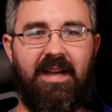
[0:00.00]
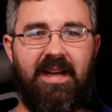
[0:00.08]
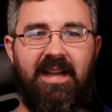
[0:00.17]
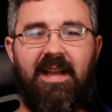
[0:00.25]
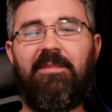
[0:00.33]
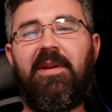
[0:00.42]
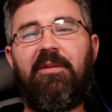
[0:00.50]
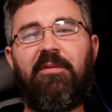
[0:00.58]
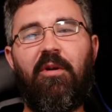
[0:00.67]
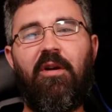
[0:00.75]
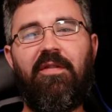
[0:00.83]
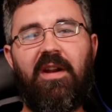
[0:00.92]
Hi, I'm
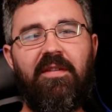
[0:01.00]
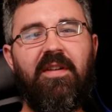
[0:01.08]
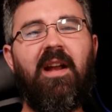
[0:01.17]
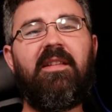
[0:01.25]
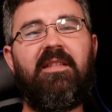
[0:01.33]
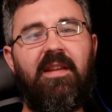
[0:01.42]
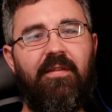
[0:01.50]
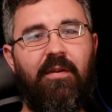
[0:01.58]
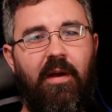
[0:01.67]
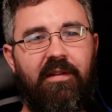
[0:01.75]
Daniel Grove, and I've got 7